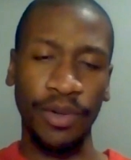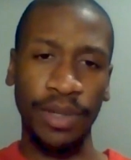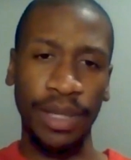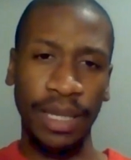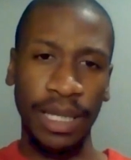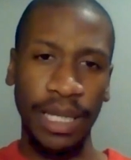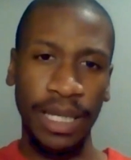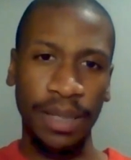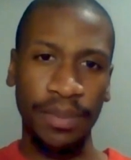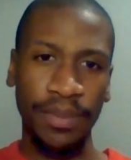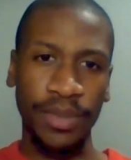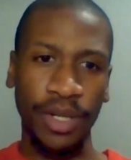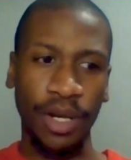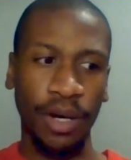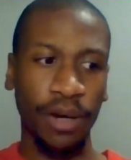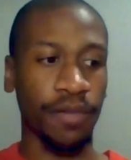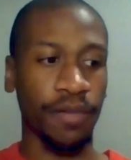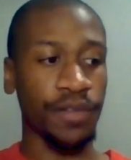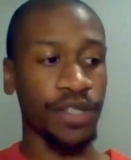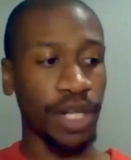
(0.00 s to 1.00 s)
themes
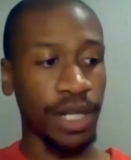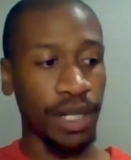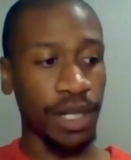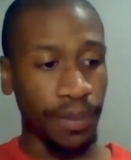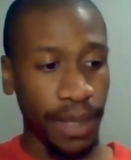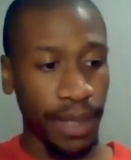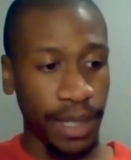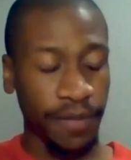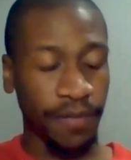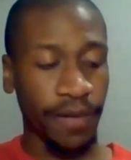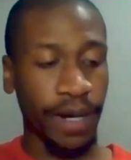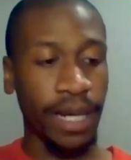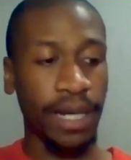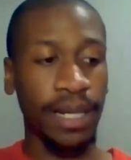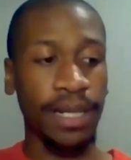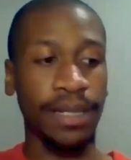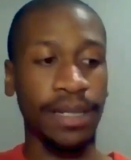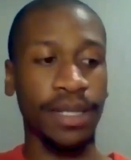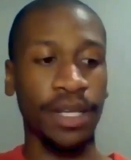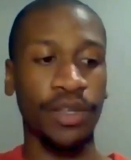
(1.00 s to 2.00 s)
of gender-based
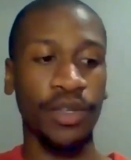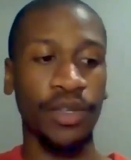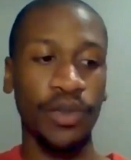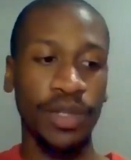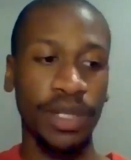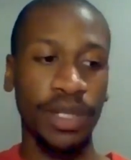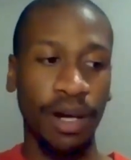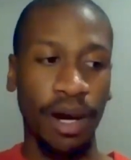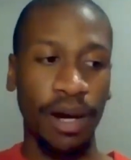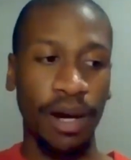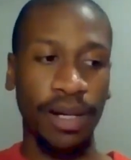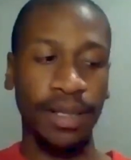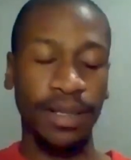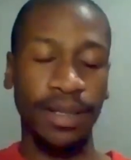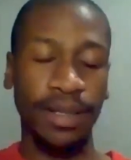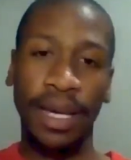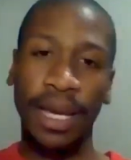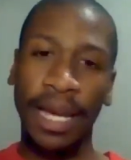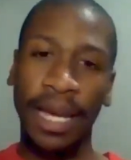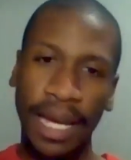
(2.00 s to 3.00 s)
violence and using art
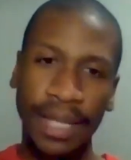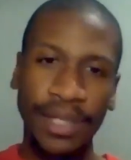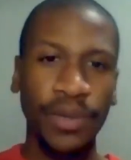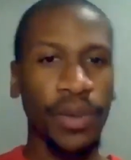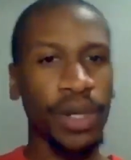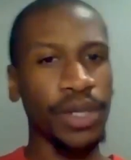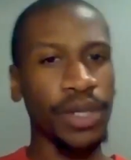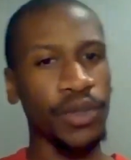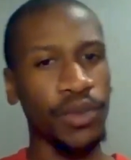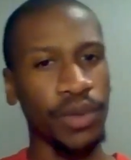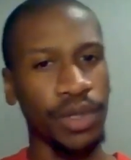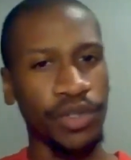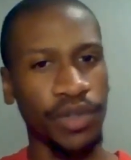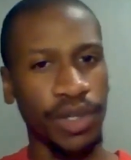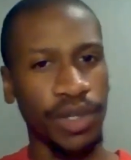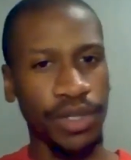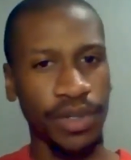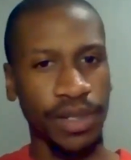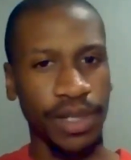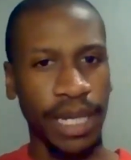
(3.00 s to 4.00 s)
as a way to
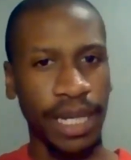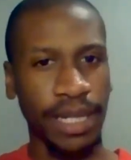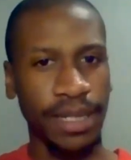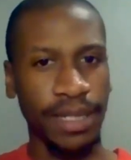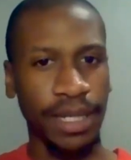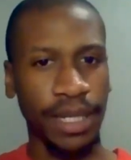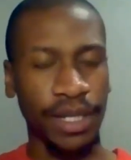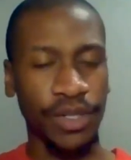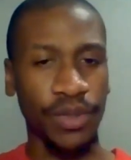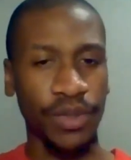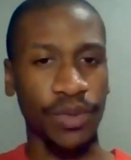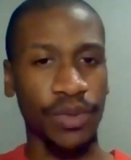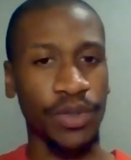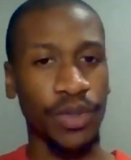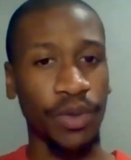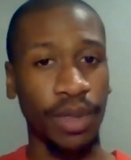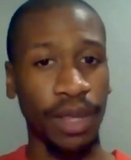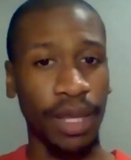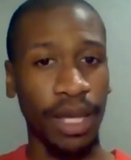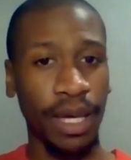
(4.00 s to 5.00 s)
address society issues.
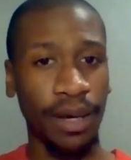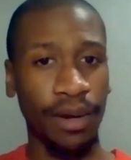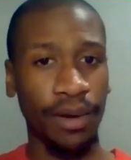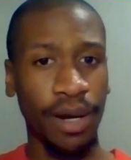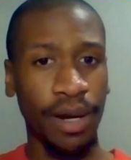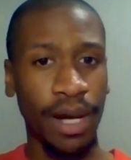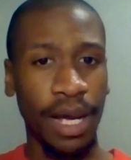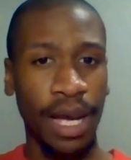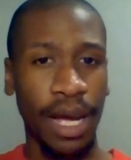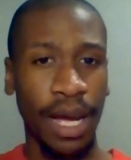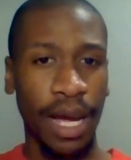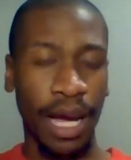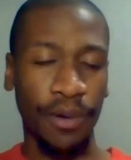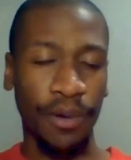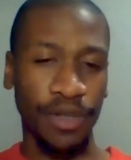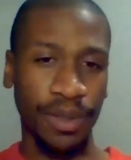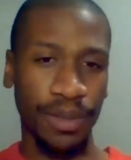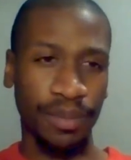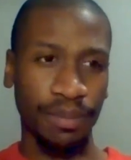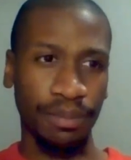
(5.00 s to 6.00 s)
So there, I
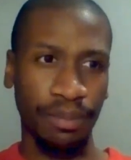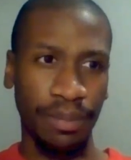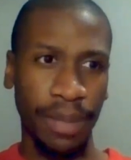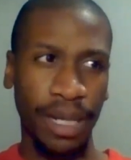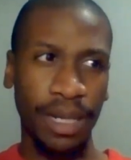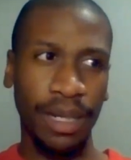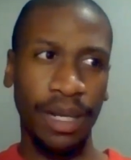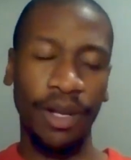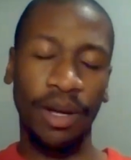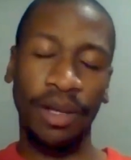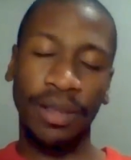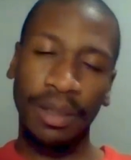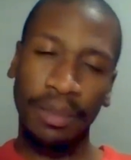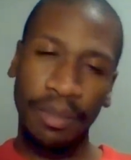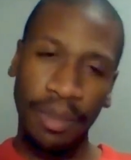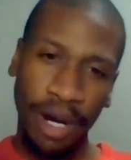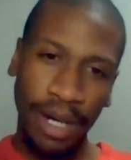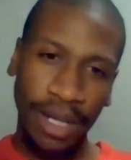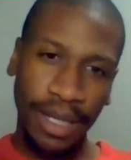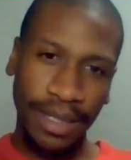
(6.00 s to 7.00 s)
was mainly on the
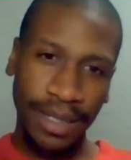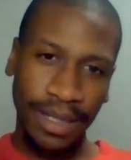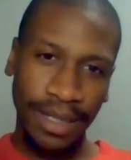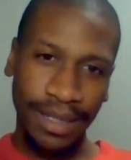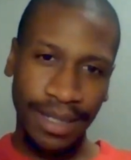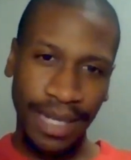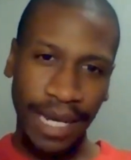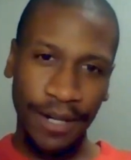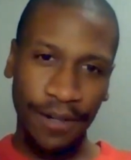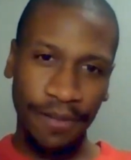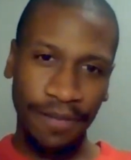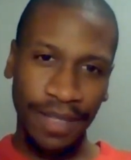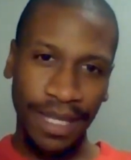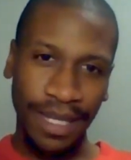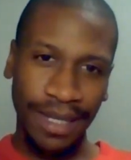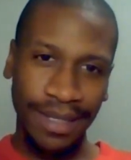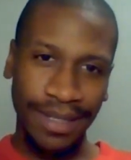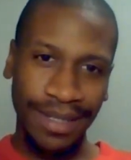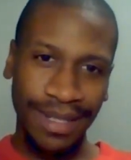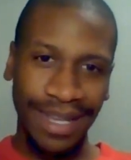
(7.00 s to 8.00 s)
marketing side of
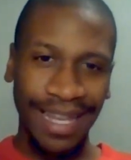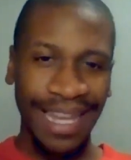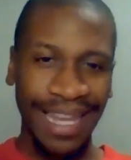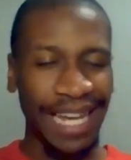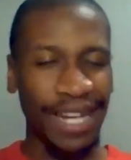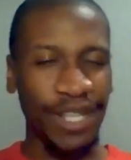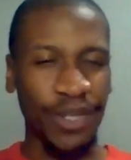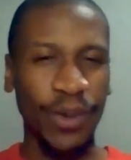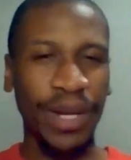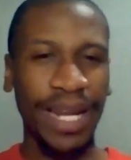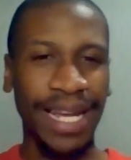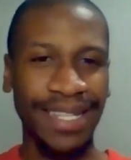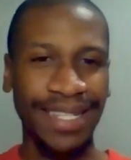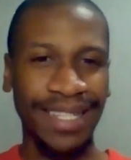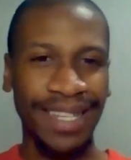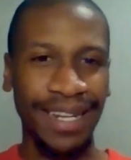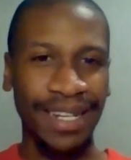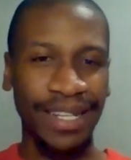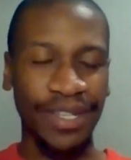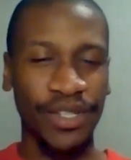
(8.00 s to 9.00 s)
things, and it's what I
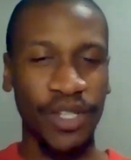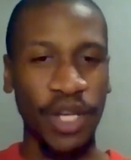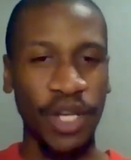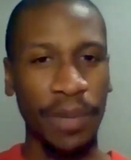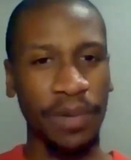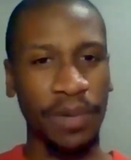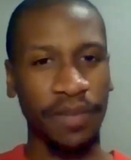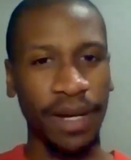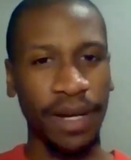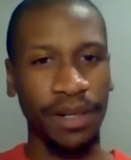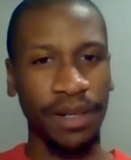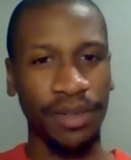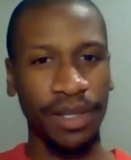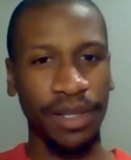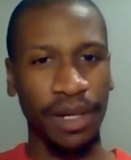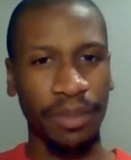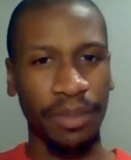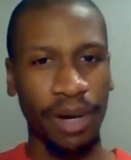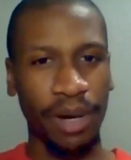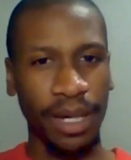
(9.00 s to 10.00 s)
studied. So I'm a final
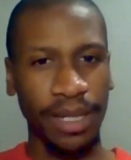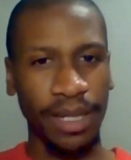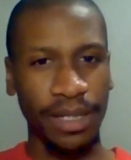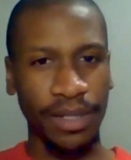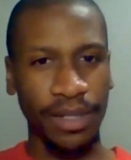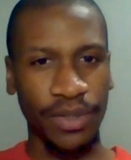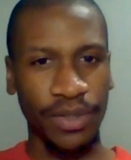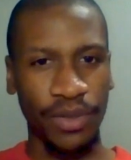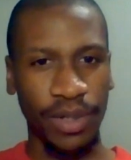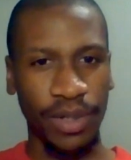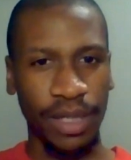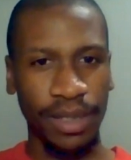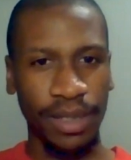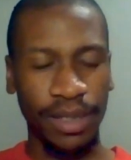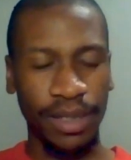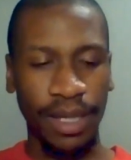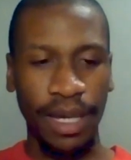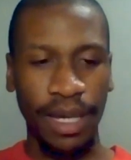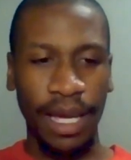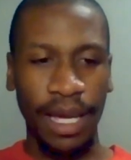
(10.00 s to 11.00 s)
year marketing
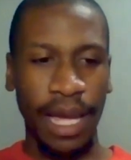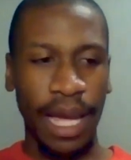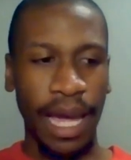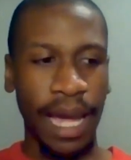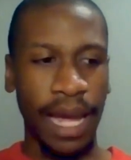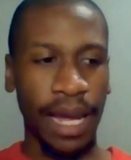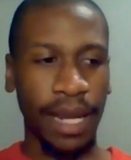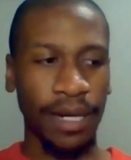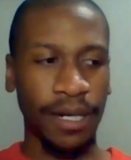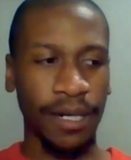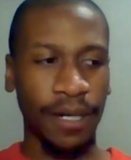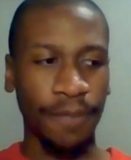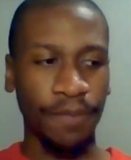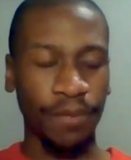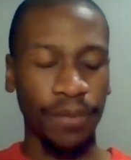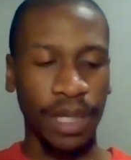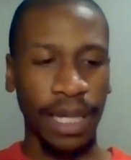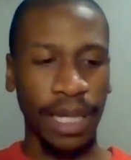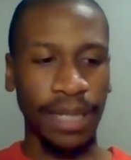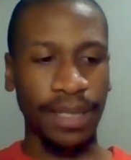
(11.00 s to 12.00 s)
student, and
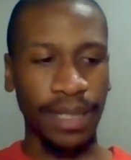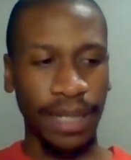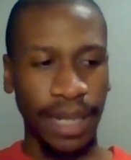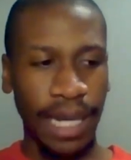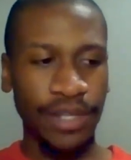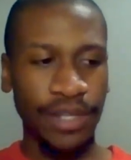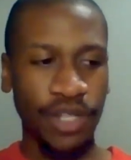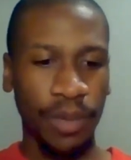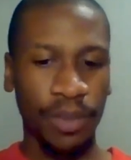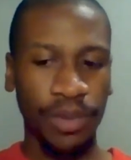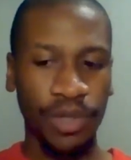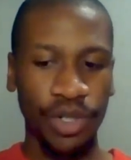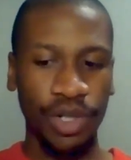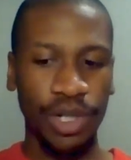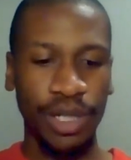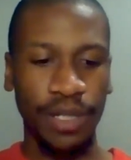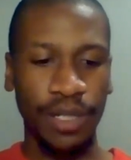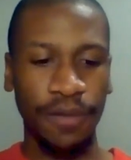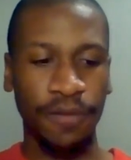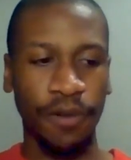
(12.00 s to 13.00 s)
it's a nice
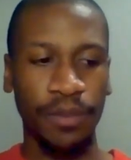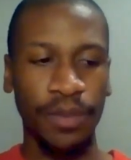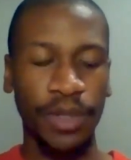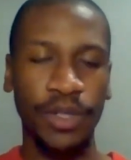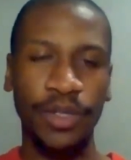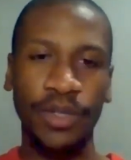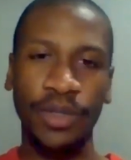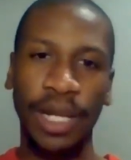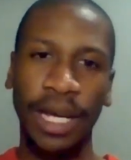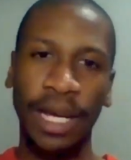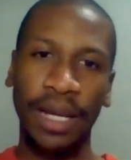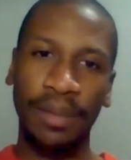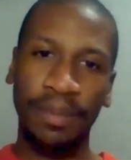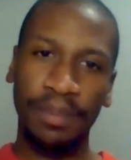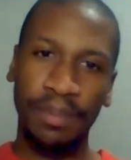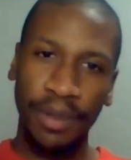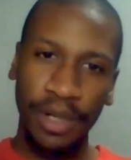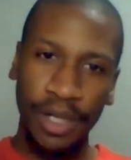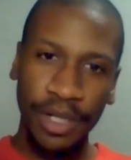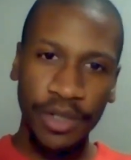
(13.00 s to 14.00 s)
opportunity for me to
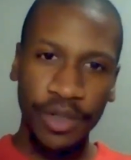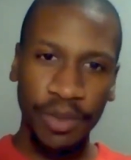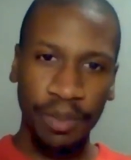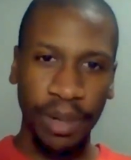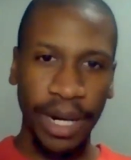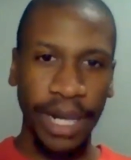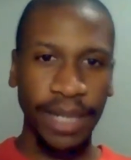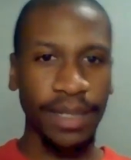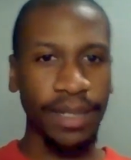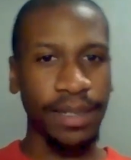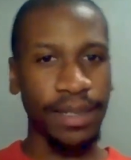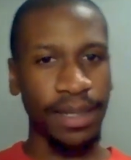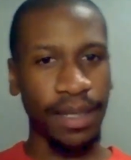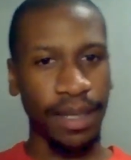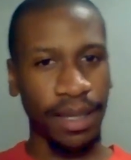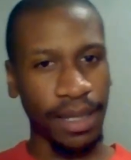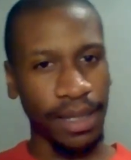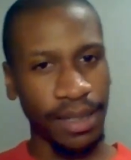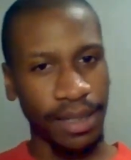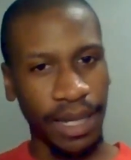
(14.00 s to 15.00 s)
put into practice the
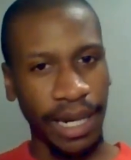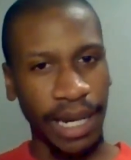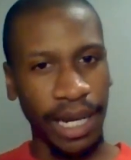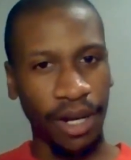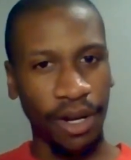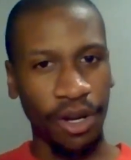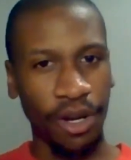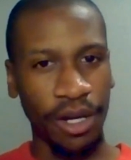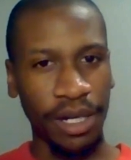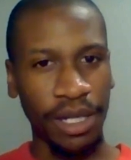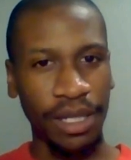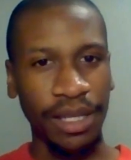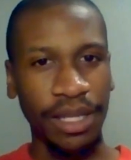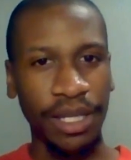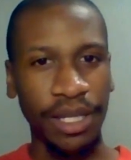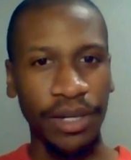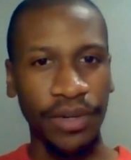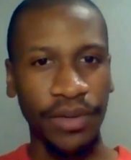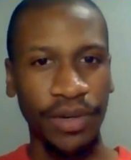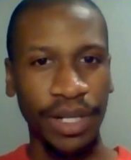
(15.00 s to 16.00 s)
things that I learned in
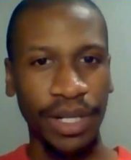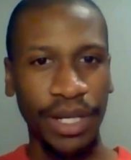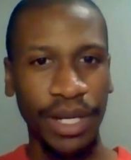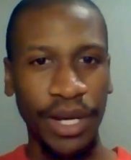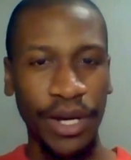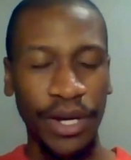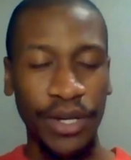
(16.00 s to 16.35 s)
theory.